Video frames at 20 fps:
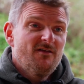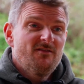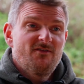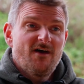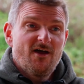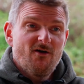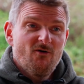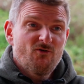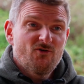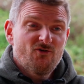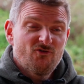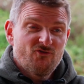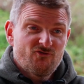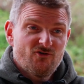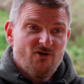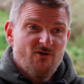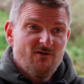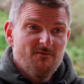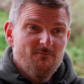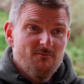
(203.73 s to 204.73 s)
They all
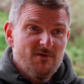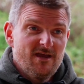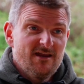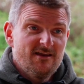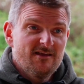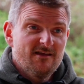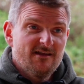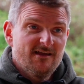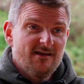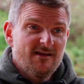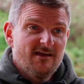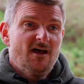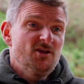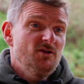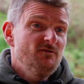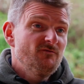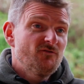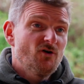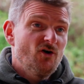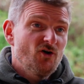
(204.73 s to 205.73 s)
control immediately,
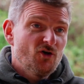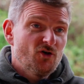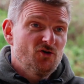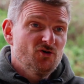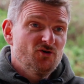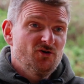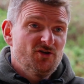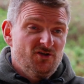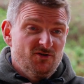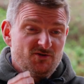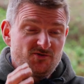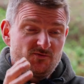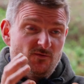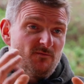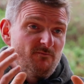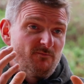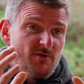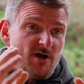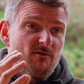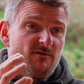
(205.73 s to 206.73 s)
and you've got good use
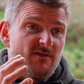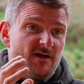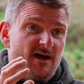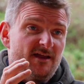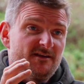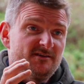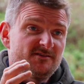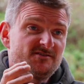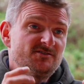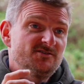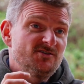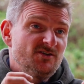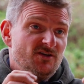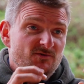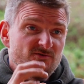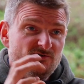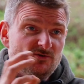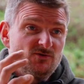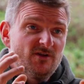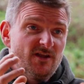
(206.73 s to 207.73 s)
with both hands to
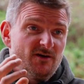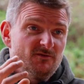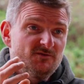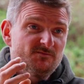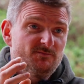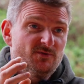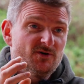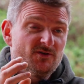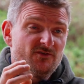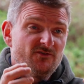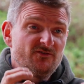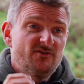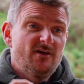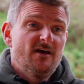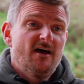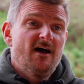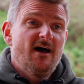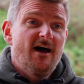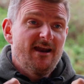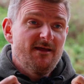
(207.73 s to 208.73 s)
use all those buttons,
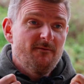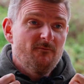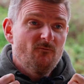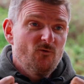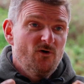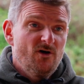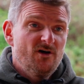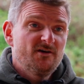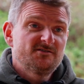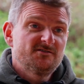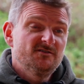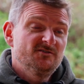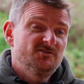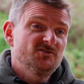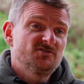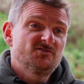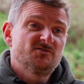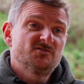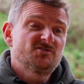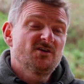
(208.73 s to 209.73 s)
and it works
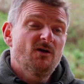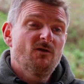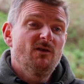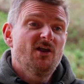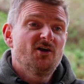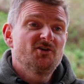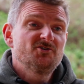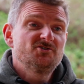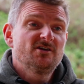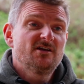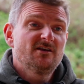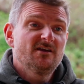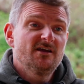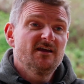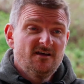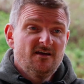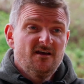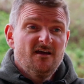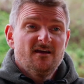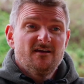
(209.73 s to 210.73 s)
just so
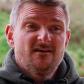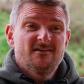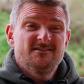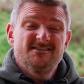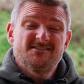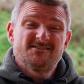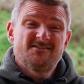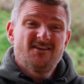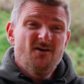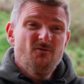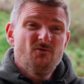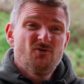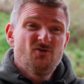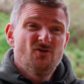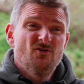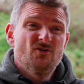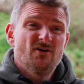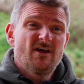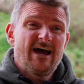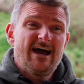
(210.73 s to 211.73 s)
logically, because it's no
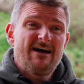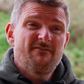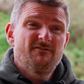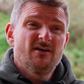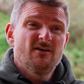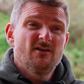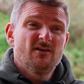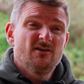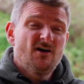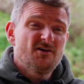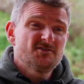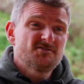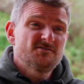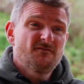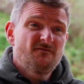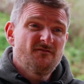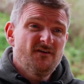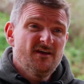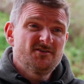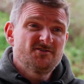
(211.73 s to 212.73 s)
good having lots
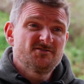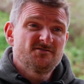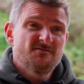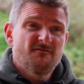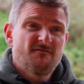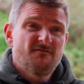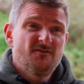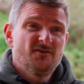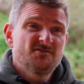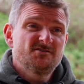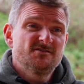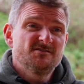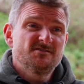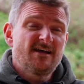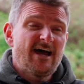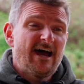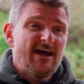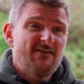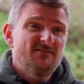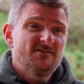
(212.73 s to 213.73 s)
of features and functions
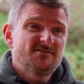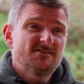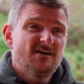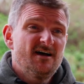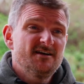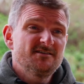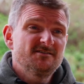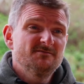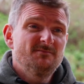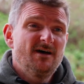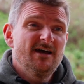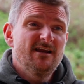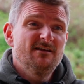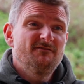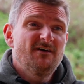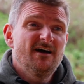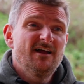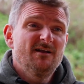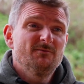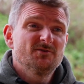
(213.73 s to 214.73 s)
advertised and made
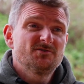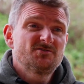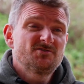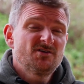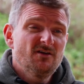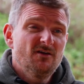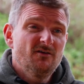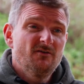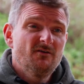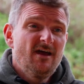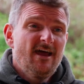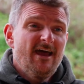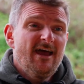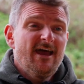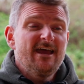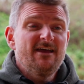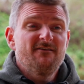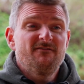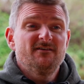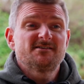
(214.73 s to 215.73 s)
available to you
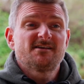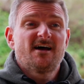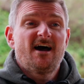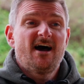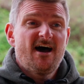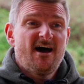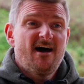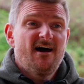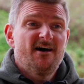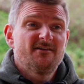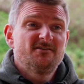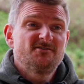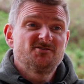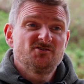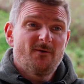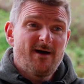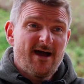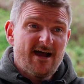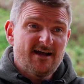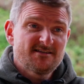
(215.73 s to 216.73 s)
if it's hard
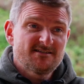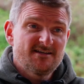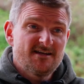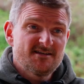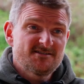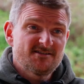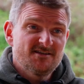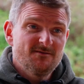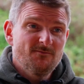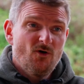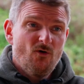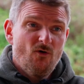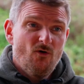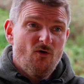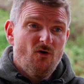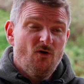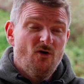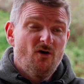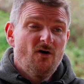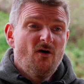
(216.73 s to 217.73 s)
to access them,
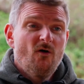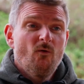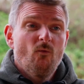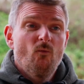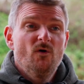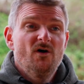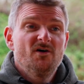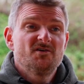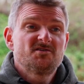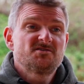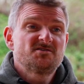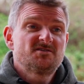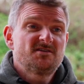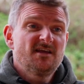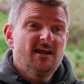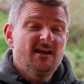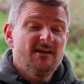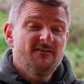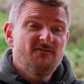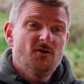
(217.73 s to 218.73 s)
or worse
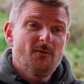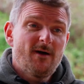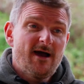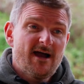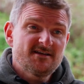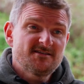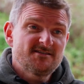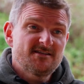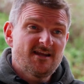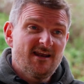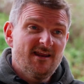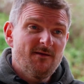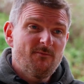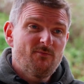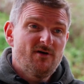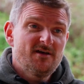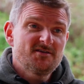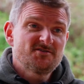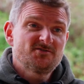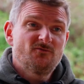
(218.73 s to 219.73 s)
still, if you accidentally
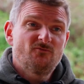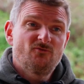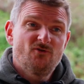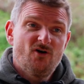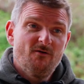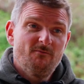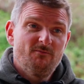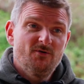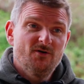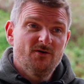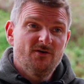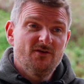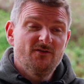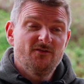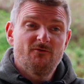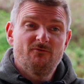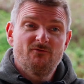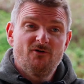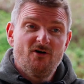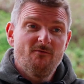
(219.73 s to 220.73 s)
press the wrong button at
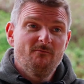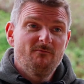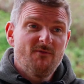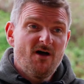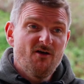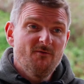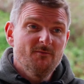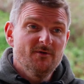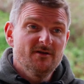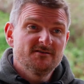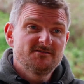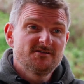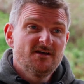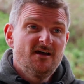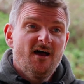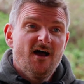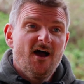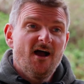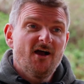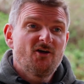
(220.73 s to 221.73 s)
the wrong moment
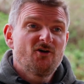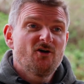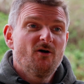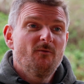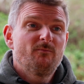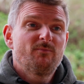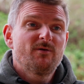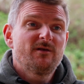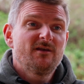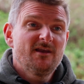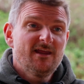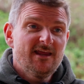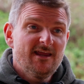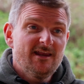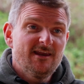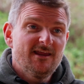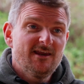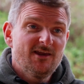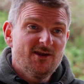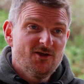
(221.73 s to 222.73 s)
and
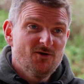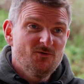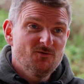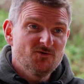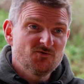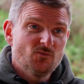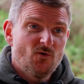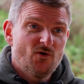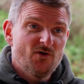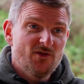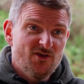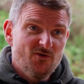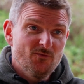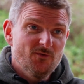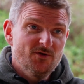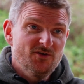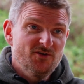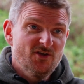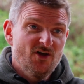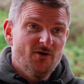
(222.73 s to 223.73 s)
completely lose what you
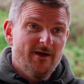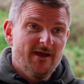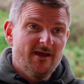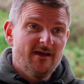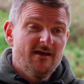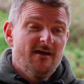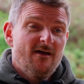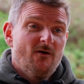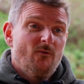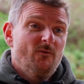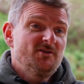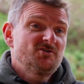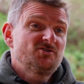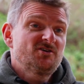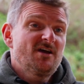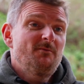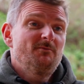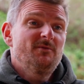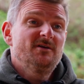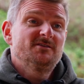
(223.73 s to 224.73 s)
were doing, which
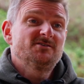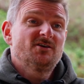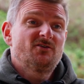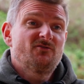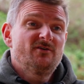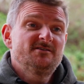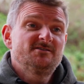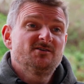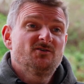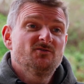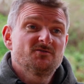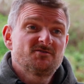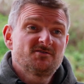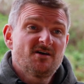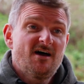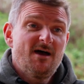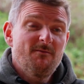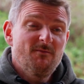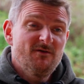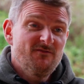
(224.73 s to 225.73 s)
can be at a critical
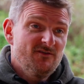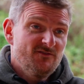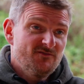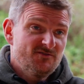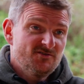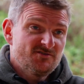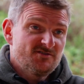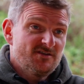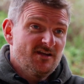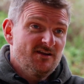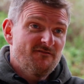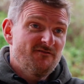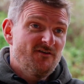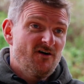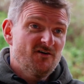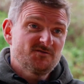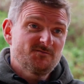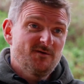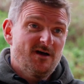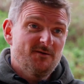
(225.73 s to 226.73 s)
time. If you've just seen a
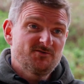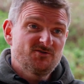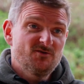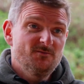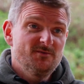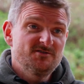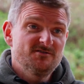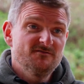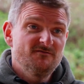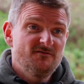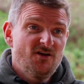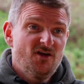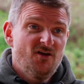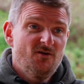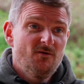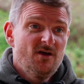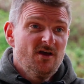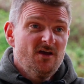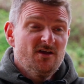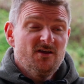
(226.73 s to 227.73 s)
fox perhaps come into
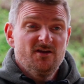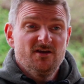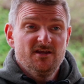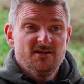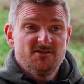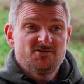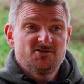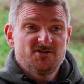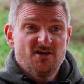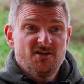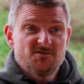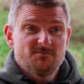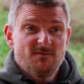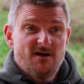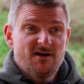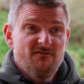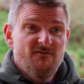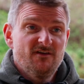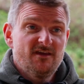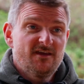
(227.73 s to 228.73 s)
view, you need to change
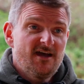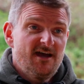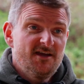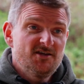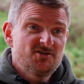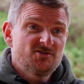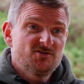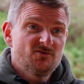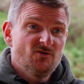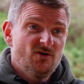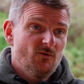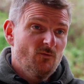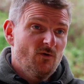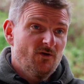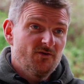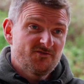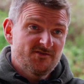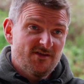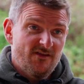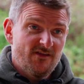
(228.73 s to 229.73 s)
magnification, or you
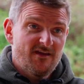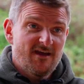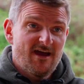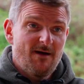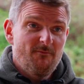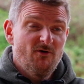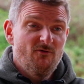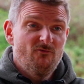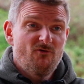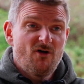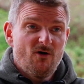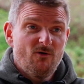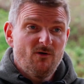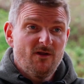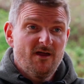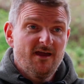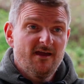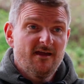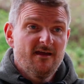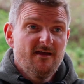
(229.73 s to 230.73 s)
want to set the camera
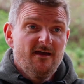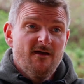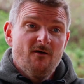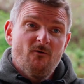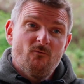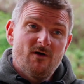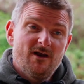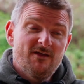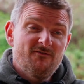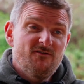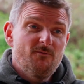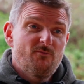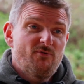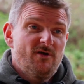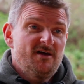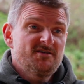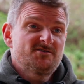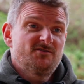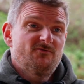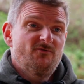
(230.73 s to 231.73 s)
rolling. Well, if you
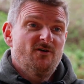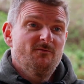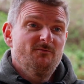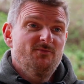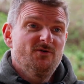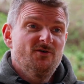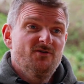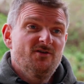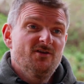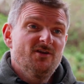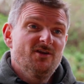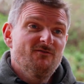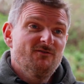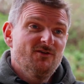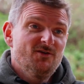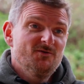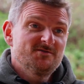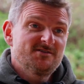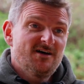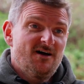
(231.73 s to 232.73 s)
press the wrong button and you
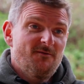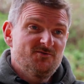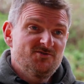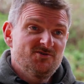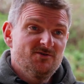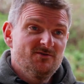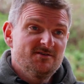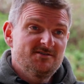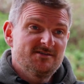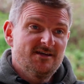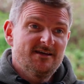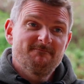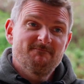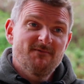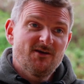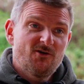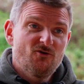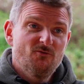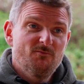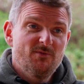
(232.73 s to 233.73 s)
lose that opportunity,
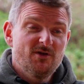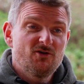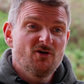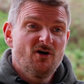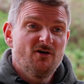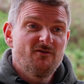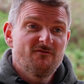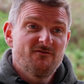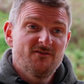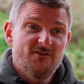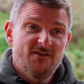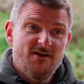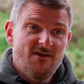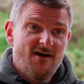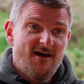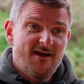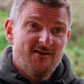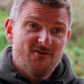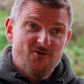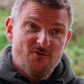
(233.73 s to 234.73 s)
it could be gone for the
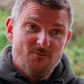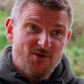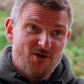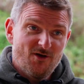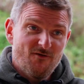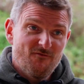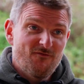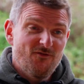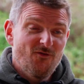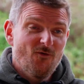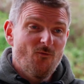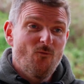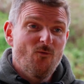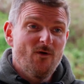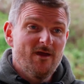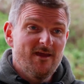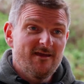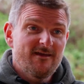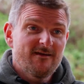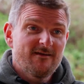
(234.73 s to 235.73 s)
night, could be gone for the
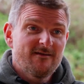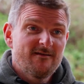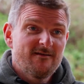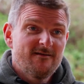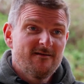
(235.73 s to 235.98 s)
week.